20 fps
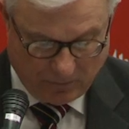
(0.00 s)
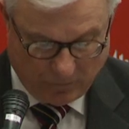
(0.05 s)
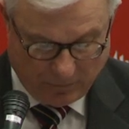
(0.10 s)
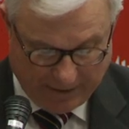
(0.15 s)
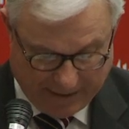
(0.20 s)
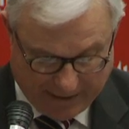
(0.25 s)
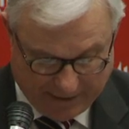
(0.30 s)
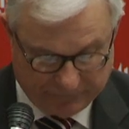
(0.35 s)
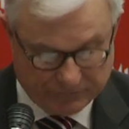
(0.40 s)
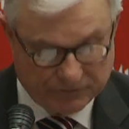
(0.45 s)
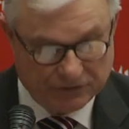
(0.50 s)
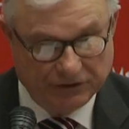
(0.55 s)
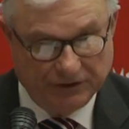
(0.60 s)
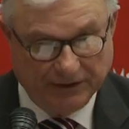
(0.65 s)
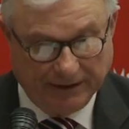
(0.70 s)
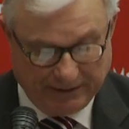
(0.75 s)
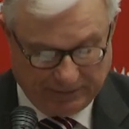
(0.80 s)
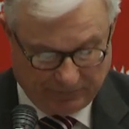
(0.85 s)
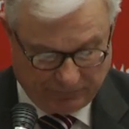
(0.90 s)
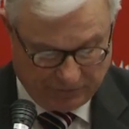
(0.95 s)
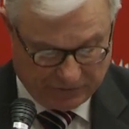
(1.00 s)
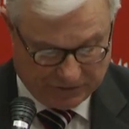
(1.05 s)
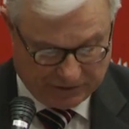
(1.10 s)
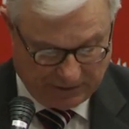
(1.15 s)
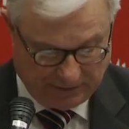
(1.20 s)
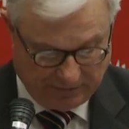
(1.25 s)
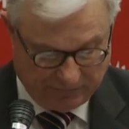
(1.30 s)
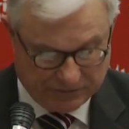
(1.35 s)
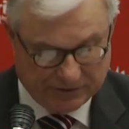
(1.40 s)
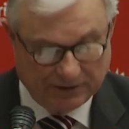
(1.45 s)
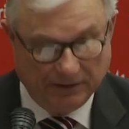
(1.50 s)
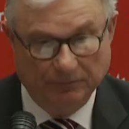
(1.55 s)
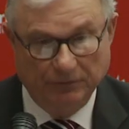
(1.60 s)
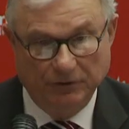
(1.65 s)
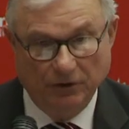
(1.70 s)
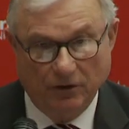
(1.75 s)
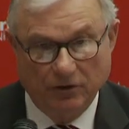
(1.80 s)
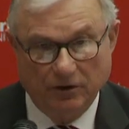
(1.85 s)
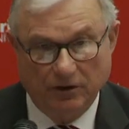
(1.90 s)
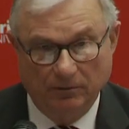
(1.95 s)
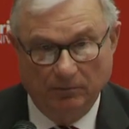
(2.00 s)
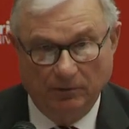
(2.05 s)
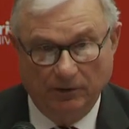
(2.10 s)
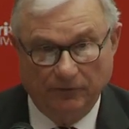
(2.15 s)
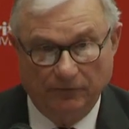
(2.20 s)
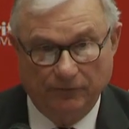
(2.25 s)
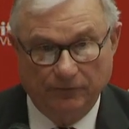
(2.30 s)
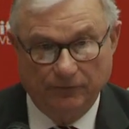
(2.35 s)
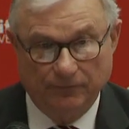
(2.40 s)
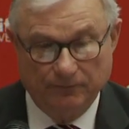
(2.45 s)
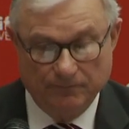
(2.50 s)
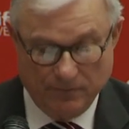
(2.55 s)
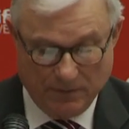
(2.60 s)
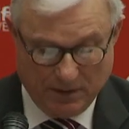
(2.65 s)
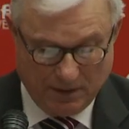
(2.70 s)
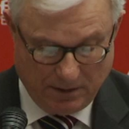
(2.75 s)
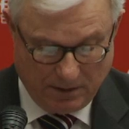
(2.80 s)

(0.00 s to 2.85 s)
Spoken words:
We have to date received some documents